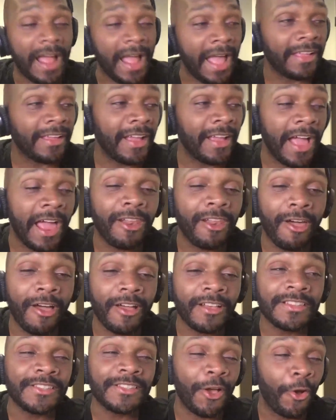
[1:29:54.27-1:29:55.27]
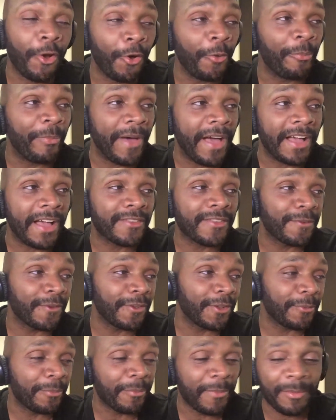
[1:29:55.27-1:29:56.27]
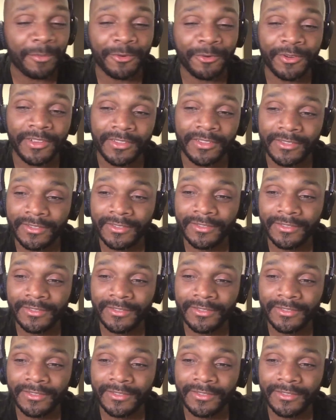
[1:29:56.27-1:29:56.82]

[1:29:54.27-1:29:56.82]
I lost a whole box full of memories.